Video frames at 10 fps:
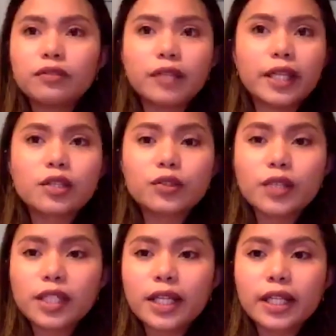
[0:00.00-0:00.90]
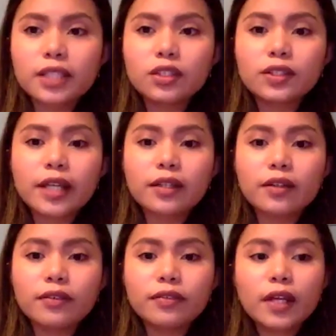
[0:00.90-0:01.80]
like reading and just kind
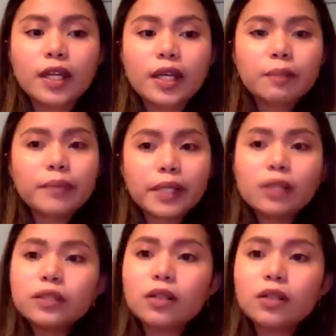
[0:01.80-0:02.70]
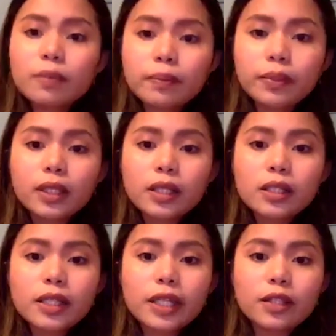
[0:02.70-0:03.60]
of building up
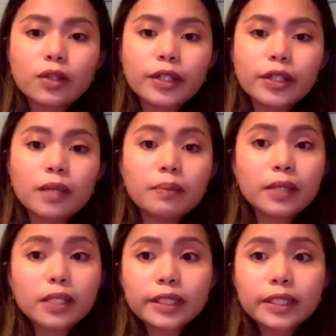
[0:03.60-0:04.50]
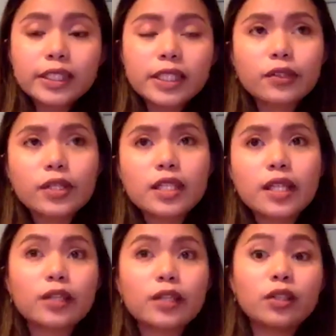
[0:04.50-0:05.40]
in your abilities and really
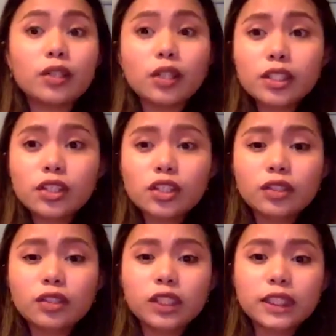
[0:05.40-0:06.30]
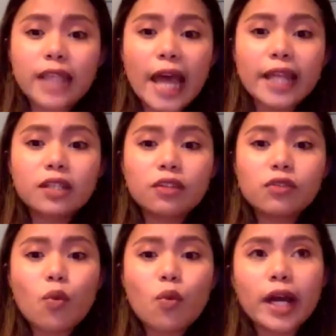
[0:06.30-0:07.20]
like your knowledge and understanding of
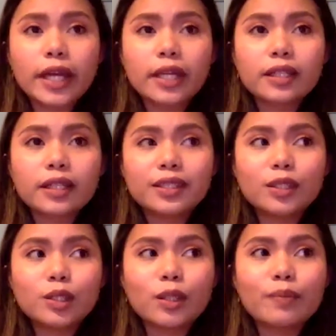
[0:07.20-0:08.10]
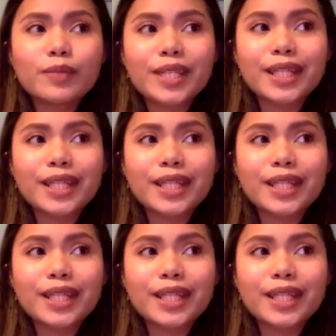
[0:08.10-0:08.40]
why something